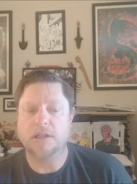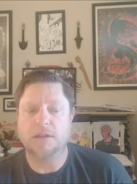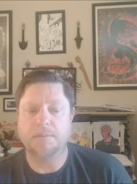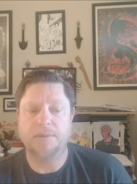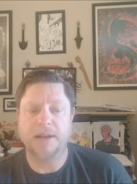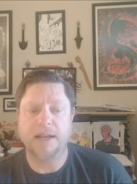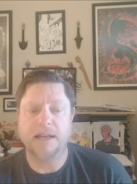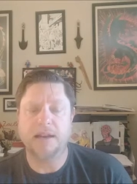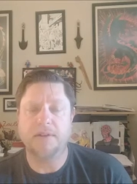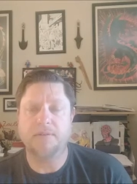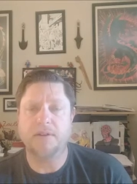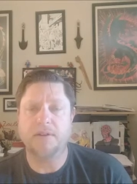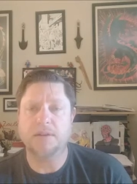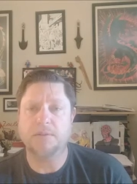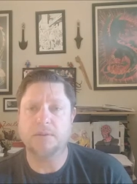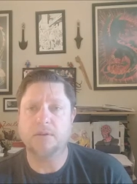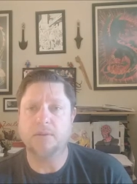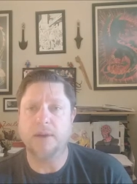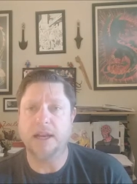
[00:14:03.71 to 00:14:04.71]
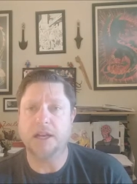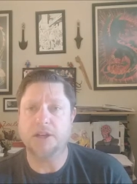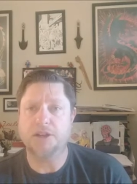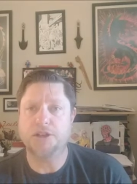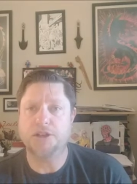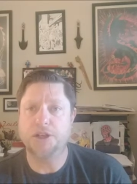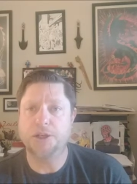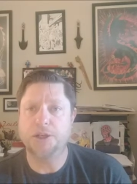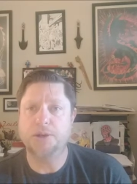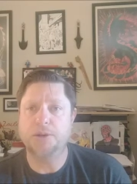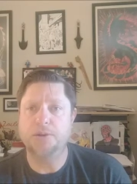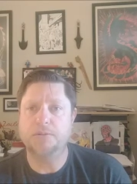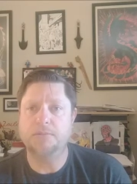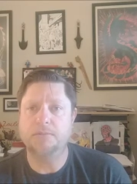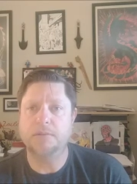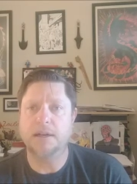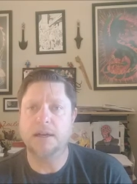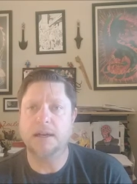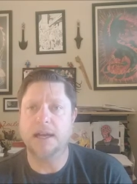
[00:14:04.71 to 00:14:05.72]
a big difference between a shoe
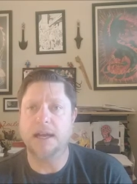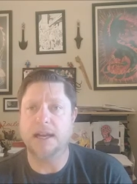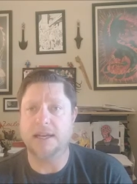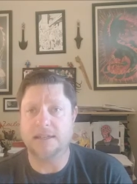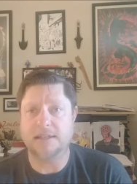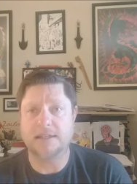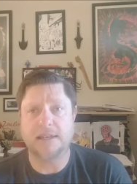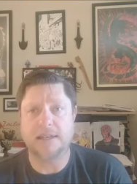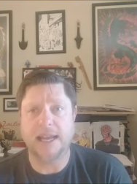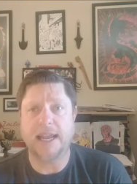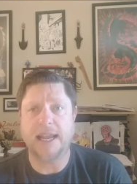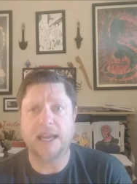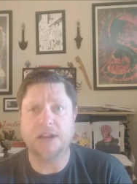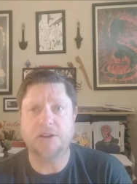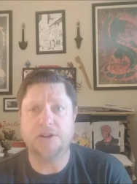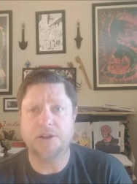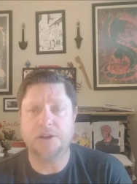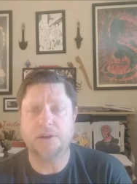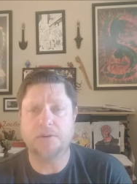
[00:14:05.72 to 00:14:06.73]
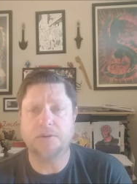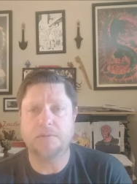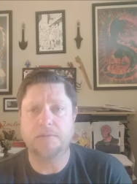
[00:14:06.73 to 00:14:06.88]
and a stinky shoe.